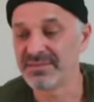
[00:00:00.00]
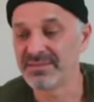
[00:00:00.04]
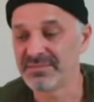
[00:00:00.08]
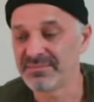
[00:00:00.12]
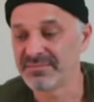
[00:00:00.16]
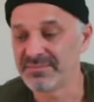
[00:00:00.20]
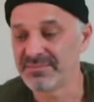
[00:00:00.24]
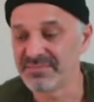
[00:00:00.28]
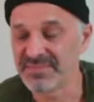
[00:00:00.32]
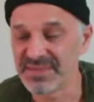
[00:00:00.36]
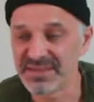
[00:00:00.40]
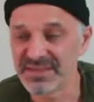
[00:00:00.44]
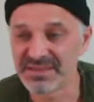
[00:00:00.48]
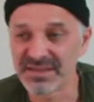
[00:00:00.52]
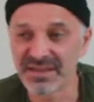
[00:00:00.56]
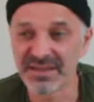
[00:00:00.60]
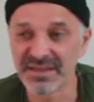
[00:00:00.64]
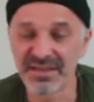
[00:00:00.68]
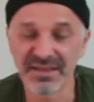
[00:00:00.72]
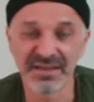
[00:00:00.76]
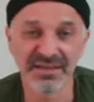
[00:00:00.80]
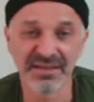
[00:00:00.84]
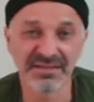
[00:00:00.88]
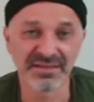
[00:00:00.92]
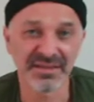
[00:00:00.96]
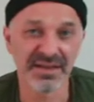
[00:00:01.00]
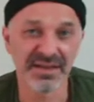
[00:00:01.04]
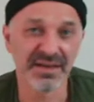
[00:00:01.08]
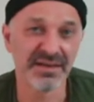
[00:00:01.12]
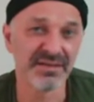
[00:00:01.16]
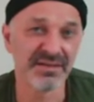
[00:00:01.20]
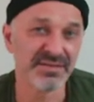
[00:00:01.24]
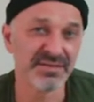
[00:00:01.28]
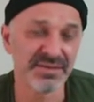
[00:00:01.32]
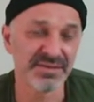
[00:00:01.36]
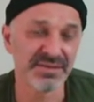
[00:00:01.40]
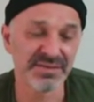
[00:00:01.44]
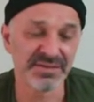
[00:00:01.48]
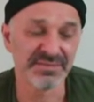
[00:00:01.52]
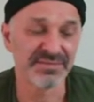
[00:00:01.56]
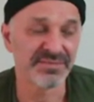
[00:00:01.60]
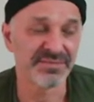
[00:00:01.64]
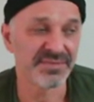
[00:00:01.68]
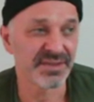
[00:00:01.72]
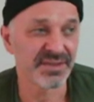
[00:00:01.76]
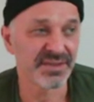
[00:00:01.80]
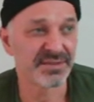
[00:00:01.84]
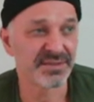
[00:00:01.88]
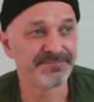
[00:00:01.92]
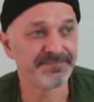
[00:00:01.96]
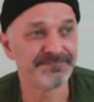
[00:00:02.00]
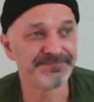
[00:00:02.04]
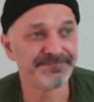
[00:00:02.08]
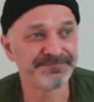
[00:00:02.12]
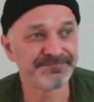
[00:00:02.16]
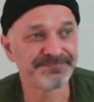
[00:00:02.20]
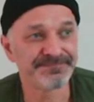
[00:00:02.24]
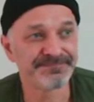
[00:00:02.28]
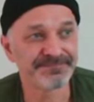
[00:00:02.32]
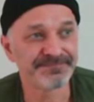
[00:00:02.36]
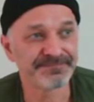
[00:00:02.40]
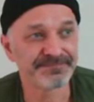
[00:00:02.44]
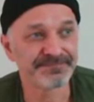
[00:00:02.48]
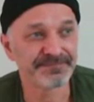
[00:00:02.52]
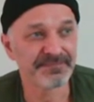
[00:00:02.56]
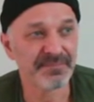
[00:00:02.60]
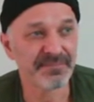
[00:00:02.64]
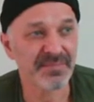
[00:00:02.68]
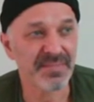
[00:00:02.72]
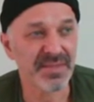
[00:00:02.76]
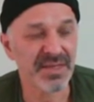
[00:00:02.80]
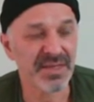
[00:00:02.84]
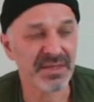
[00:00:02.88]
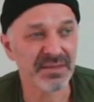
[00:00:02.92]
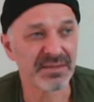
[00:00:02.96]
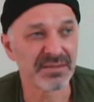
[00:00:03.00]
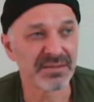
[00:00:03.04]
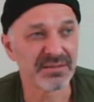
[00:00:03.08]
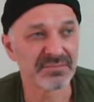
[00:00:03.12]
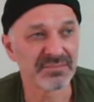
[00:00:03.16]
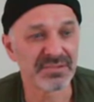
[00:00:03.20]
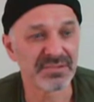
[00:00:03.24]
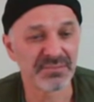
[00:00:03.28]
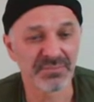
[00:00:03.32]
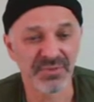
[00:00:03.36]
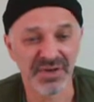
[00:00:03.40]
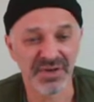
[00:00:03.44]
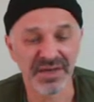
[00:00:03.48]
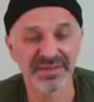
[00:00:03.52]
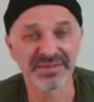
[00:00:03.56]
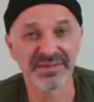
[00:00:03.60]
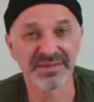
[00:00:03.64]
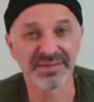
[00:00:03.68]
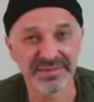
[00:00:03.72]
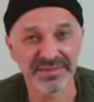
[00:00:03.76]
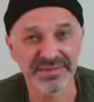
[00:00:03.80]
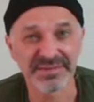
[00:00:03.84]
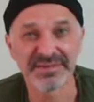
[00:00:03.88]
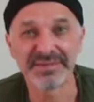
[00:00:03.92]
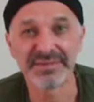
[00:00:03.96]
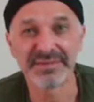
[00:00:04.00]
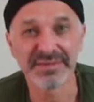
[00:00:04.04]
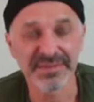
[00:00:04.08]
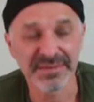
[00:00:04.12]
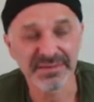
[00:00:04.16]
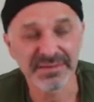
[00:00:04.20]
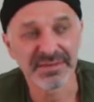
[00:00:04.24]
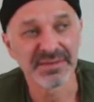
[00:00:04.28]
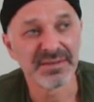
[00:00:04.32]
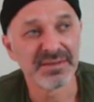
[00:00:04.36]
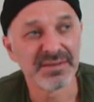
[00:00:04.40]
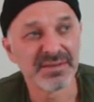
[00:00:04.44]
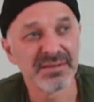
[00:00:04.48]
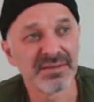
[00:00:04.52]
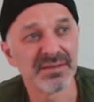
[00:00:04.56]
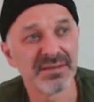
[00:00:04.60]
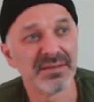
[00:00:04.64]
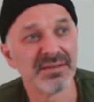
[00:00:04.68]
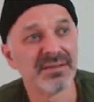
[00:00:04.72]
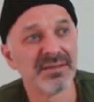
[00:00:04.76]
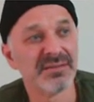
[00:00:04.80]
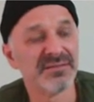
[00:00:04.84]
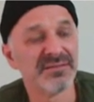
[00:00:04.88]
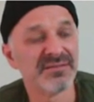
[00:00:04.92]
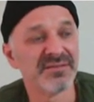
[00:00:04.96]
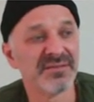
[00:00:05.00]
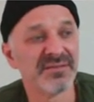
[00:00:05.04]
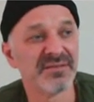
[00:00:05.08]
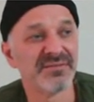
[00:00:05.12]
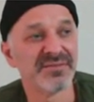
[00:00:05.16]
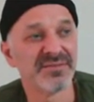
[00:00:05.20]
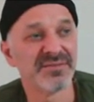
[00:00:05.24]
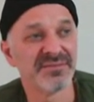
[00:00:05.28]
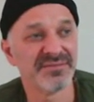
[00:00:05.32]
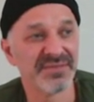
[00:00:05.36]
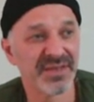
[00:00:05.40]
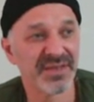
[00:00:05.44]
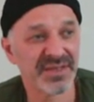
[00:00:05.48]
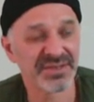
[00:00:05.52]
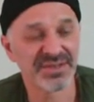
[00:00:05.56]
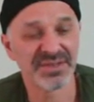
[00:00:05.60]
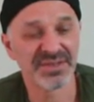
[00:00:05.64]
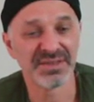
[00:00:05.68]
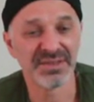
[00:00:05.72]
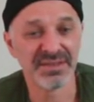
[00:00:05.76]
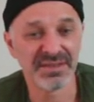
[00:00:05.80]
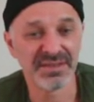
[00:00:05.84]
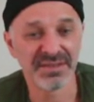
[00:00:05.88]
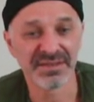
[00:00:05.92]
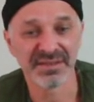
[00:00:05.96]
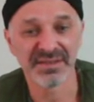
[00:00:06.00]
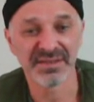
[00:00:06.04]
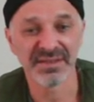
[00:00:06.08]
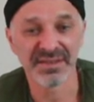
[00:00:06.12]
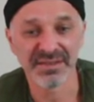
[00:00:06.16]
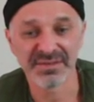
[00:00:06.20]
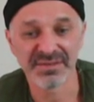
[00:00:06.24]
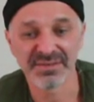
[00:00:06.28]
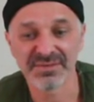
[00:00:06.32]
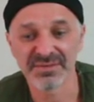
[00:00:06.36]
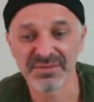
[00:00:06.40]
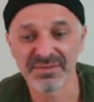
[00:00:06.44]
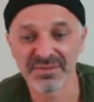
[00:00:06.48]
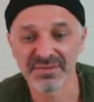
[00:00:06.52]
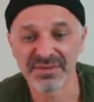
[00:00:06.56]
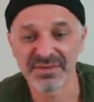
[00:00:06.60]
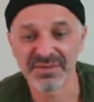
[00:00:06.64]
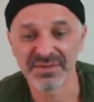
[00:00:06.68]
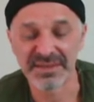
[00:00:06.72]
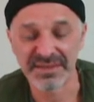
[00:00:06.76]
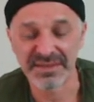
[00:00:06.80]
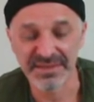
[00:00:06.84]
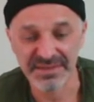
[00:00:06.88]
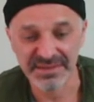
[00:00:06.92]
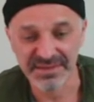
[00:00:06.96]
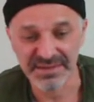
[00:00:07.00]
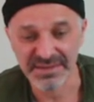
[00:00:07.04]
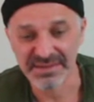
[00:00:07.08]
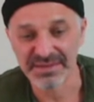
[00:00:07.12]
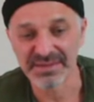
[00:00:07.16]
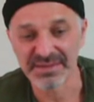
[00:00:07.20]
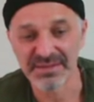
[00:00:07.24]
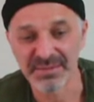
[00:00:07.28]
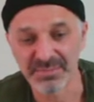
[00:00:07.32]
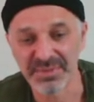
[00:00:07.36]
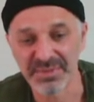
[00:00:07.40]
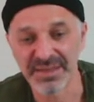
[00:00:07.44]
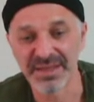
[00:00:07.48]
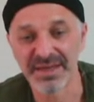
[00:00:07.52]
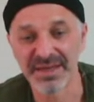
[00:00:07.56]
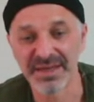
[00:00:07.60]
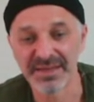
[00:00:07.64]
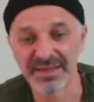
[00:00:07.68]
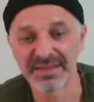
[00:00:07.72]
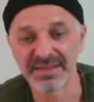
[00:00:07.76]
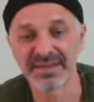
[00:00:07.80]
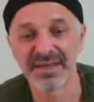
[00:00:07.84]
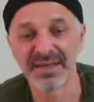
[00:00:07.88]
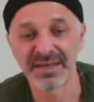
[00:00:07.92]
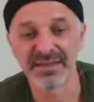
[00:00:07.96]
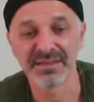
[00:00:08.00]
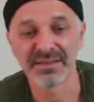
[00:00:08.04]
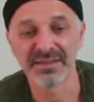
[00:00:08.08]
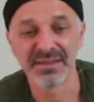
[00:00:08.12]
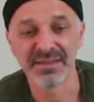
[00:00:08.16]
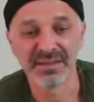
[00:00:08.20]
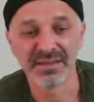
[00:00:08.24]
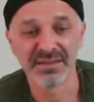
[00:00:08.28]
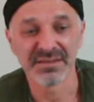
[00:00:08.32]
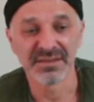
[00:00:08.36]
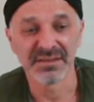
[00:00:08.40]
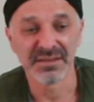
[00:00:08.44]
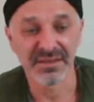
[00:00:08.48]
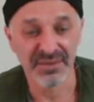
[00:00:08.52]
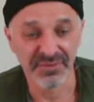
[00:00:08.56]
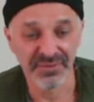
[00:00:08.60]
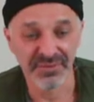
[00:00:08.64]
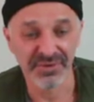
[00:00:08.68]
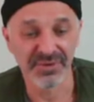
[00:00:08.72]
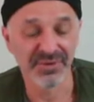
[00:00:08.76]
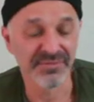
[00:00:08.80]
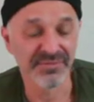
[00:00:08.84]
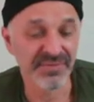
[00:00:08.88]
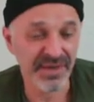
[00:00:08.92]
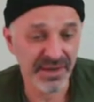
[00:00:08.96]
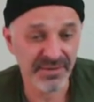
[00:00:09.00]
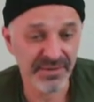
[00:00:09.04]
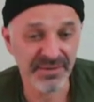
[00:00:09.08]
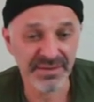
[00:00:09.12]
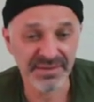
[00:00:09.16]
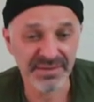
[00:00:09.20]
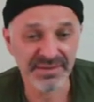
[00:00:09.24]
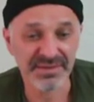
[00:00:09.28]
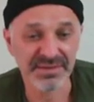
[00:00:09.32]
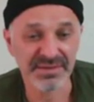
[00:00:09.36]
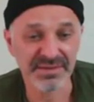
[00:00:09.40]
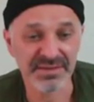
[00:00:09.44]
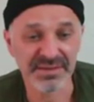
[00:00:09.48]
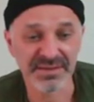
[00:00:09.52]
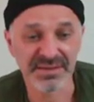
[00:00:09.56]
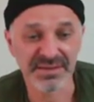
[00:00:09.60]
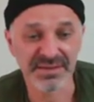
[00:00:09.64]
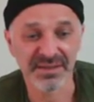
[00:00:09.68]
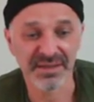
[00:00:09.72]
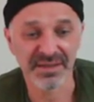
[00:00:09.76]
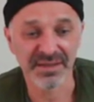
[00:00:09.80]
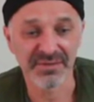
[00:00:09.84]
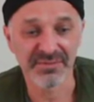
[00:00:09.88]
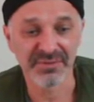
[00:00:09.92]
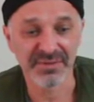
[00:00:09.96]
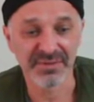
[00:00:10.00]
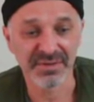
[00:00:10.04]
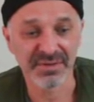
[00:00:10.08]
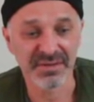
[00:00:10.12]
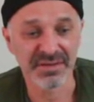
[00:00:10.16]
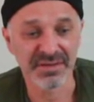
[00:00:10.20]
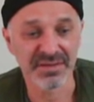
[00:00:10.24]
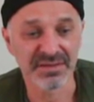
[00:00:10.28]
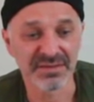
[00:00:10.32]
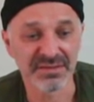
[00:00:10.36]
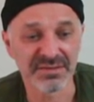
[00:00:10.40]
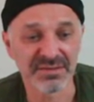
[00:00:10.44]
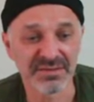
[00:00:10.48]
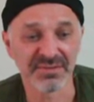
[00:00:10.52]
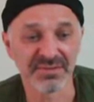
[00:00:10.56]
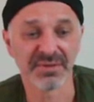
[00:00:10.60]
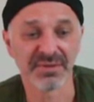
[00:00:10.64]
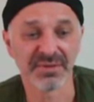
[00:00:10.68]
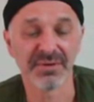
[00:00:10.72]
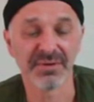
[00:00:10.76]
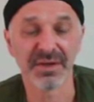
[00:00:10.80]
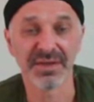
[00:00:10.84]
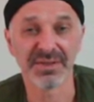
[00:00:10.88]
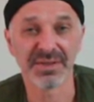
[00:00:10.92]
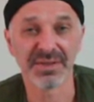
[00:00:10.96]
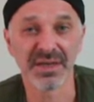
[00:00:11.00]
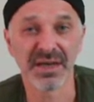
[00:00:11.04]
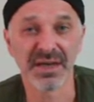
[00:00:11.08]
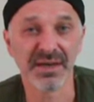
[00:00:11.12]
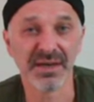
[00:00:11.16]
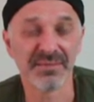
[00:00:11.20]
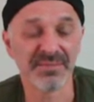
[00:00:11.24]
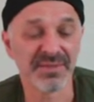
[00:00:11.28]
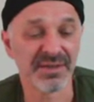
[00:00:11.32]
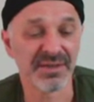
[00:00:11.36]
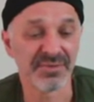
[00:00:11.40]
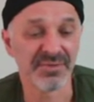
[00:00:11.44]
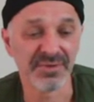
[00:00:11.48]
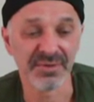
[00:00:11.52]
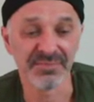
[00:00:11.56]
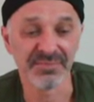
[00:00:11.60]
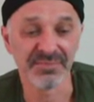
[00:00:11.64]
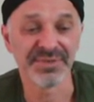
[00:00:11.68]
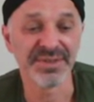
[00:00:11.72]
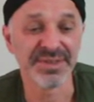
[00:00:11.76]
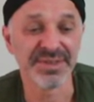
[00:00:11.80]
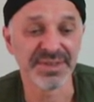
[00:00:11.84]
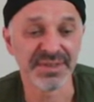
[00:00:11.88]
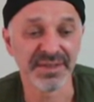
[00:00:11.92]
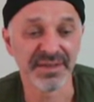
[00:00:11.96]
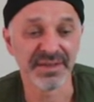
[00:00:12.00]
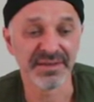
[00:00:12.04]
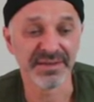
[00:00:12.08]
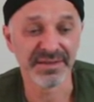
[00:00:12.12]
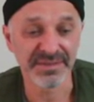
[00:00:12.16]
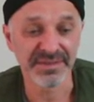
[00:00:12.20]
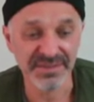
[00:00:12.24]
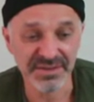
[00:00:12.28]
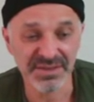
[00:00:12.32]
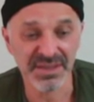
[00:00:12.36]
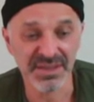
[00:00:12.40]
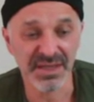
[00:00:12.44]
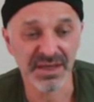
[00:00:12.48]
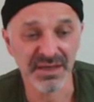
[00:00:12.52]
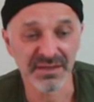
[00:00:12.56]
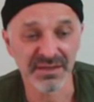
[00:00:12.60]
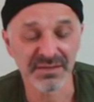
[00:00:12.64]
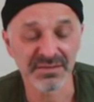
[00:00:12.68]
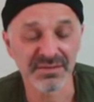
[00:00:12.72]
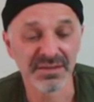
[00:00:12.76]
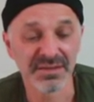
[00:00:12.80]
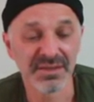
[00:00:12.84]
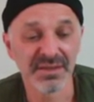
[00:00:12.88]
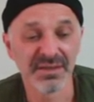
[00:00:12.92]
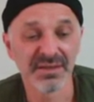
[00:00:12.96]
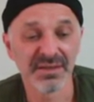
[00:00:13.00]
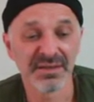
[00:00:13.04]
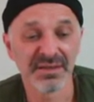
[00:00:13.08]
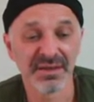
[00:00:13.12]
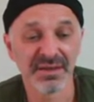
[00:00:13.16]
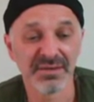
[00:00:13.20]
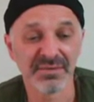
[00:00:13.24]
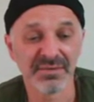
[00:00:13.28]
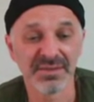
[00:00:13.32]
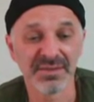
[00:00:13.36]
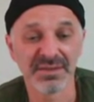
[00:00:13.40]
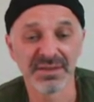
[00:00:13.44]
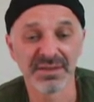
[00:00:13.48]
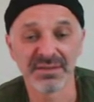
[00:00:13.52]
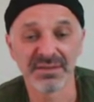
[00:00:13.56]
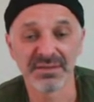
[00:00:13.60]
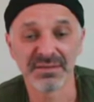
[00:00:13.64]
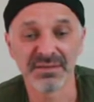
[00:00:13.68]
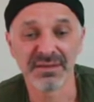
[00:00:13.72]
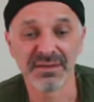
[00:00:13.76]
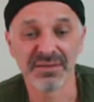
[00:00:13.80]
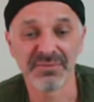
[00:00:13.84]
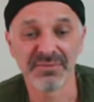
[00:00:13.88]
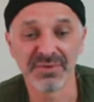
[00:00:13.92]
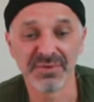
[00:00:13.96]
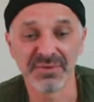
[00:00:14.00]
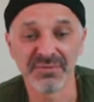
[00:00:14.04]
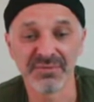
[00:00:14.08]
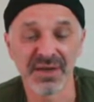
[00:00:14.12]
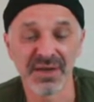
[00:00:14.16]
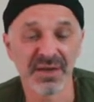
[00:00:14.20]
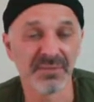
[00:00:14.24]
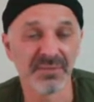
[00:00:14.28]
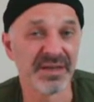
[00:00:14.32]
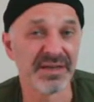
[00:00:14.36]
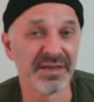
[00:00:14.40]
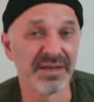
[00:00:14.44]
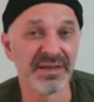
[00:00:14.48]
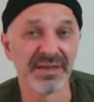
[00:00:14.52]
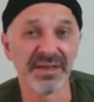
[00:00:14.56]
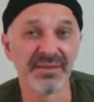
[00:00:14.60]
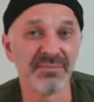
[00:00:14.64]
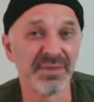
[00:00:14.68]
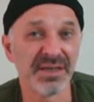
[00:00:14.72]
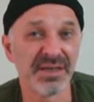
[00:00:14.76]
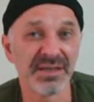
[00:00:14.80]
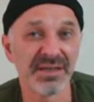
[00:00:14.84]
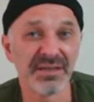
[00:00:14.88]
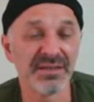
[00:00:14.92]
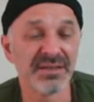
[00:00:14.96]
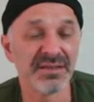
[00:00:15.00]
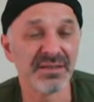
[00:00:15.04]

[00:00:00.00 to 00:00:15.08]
he's taking his knowledge of the processes of infection, and he's applying that to the coronavirus. And I really think he's doing a great job. I really appreciate his channel. I'd really recommend anybody